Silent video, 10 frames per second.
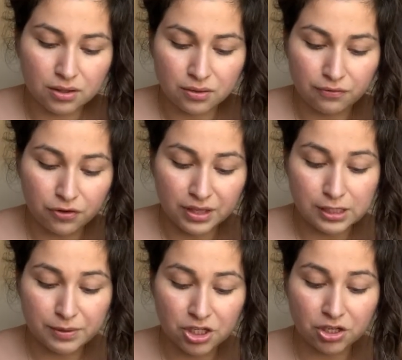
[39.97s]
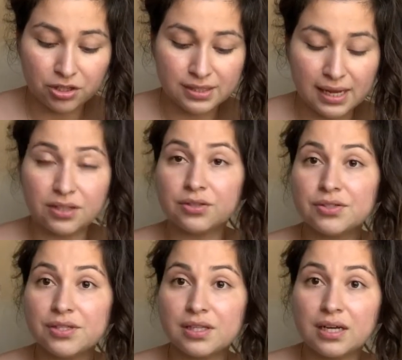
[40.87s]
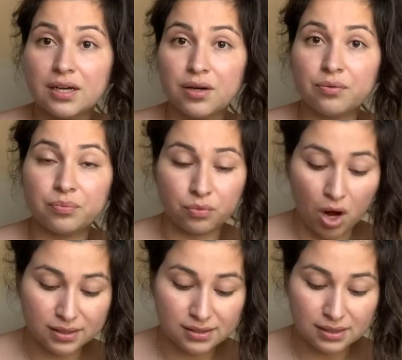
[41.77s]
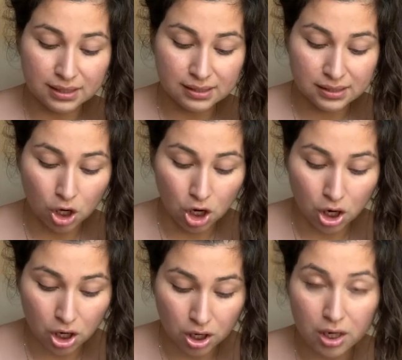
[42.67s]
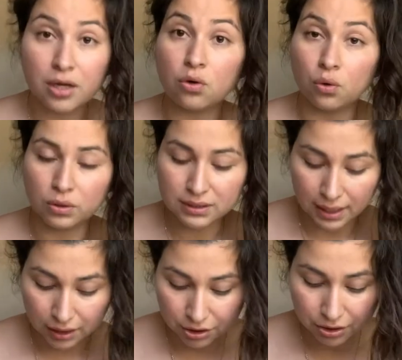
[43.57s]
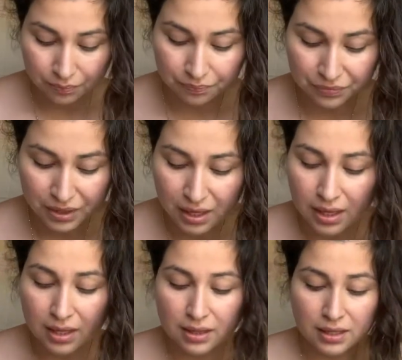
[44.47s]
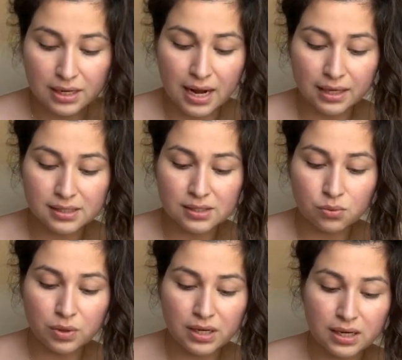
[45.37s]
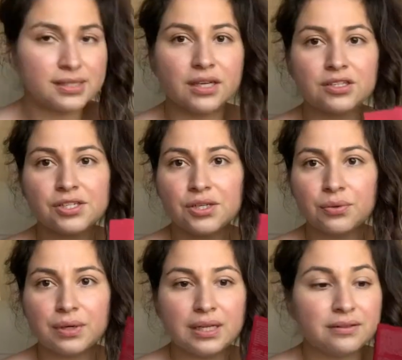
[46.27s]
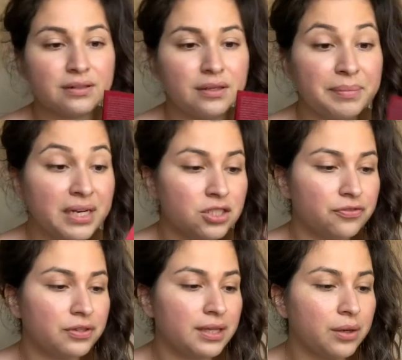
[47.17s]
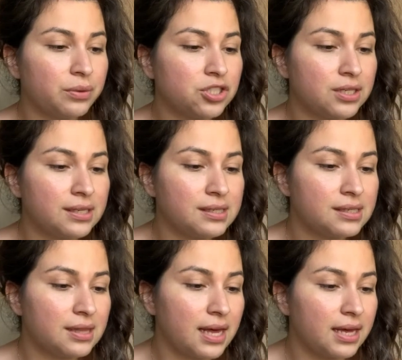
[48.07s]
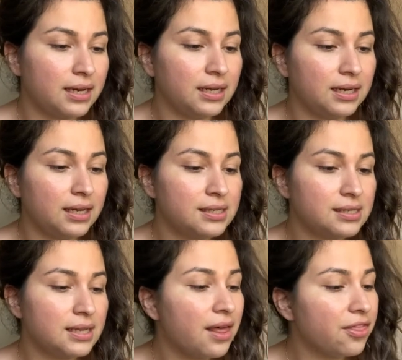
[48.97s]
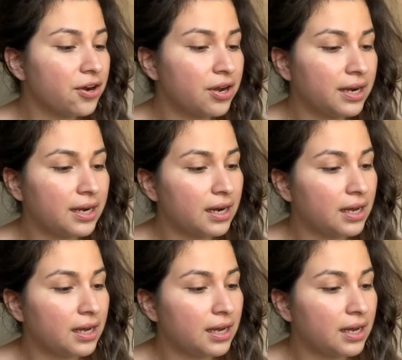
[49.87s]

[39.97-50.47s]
For these particular sandals, the rock studs are gold colored. The next one tells you in many different languages that it is leather, and